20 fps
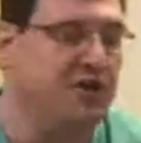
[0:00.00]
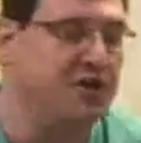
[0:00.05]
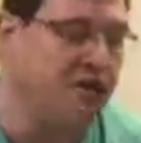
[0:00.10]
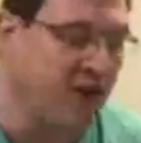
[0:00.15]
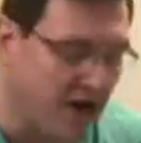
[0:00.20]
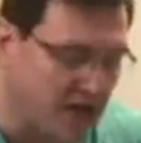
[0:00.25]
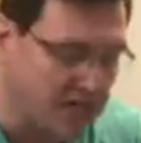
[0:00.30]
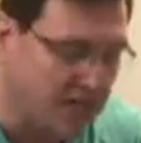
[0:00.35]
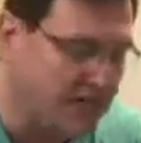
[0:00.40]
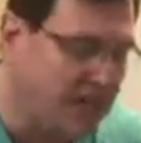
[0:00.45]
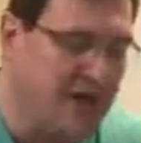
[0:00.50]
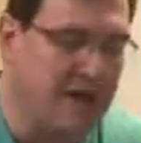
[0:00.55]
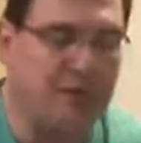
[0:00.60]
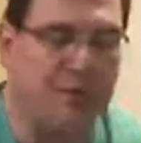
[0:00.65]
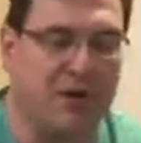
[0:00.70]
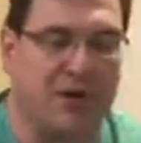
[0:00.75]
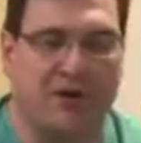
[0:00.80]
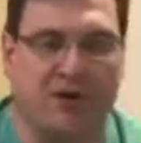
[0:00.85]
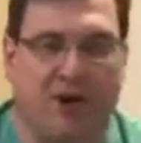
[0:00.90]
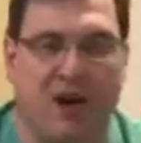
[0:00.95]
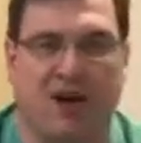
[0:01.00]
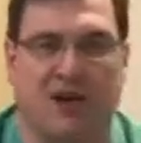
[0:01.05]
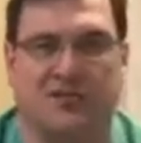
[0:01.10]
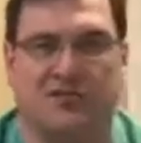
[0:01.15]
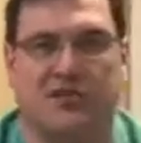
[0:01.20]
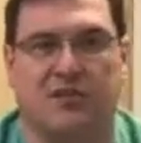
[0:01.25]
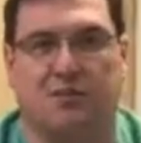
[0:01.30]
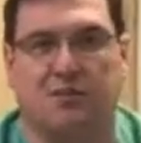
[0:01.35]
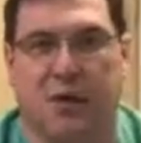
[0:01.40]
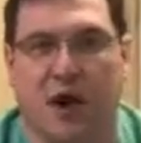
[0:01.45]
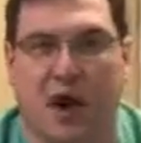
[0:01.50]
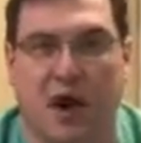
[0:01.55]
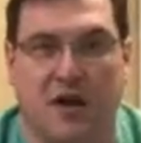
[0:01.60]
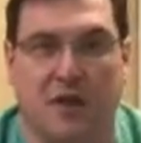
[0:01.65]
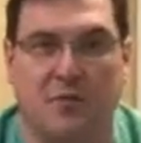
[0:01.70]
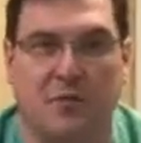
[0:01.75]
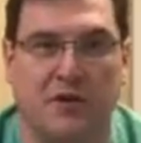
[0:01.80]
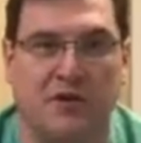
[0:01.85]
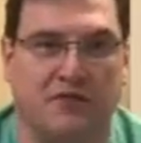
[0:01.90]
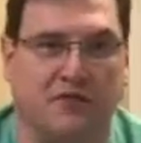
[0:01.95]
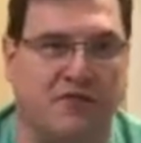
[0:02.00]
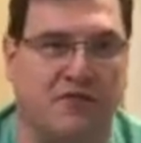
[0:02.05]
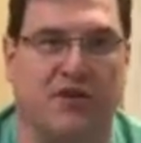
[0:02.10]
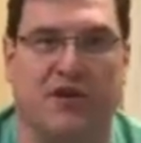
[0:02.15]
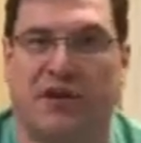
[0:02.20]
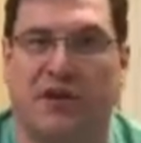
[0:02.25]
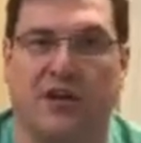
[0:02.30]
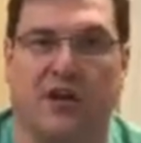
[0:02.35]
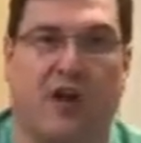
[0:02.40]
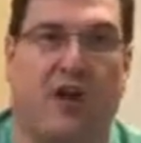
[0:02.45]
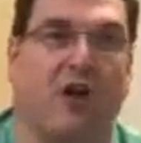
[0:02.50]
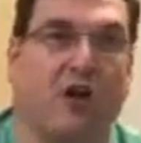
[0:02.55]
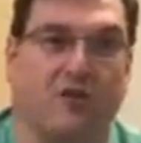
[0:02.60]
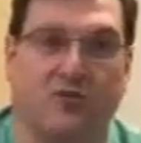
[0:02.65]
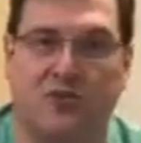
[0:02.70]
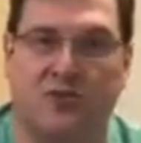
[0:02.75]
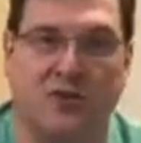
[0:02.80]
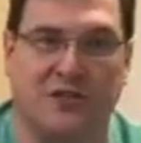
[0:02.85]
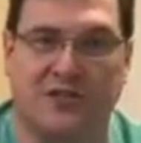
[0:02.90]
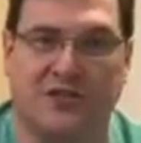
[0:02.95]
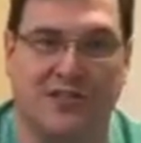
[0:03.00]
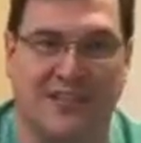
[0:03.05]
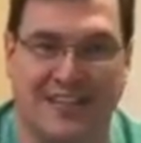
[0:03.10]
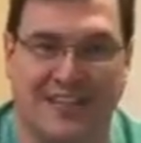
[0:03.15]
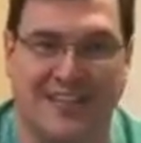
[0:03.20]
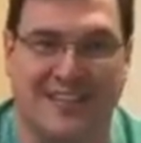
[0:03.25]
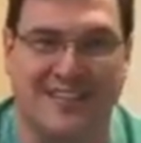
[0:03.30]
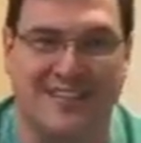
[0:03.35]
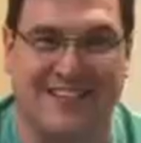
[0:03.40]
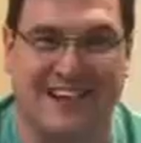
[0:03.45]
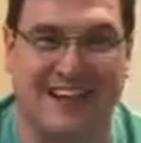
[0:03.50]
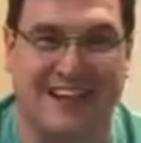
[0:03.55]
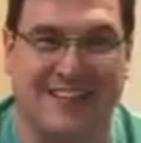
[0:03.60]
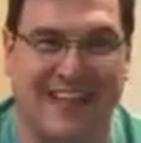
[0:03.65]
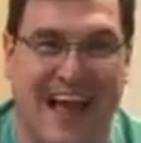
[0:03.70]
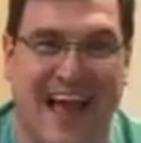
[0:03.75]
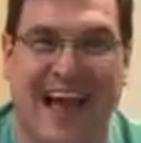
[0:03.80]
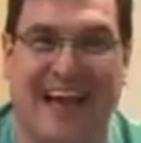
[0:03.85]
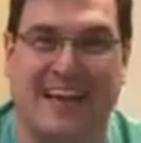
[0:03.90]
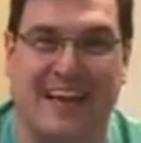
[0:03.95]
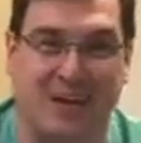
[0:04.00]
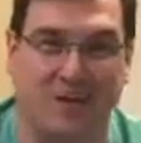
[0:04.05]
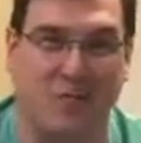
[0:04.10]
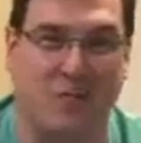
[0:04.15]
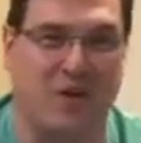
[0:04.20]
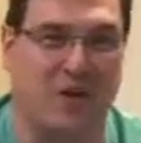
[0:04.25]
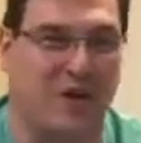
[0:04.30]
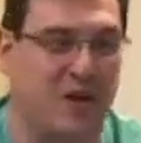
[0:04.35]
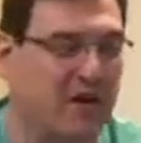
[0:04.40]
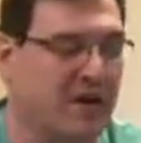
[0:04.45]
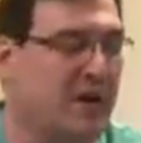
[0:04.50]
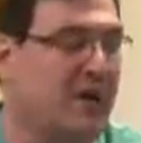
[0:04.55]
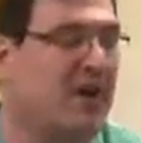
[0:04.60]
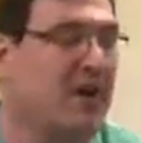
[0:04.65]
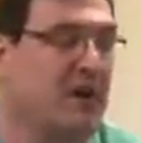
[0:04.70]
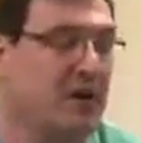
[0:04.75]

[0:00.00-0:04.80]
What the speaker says: duct tape across the bottom of the foot and all sorts of things like that, can work,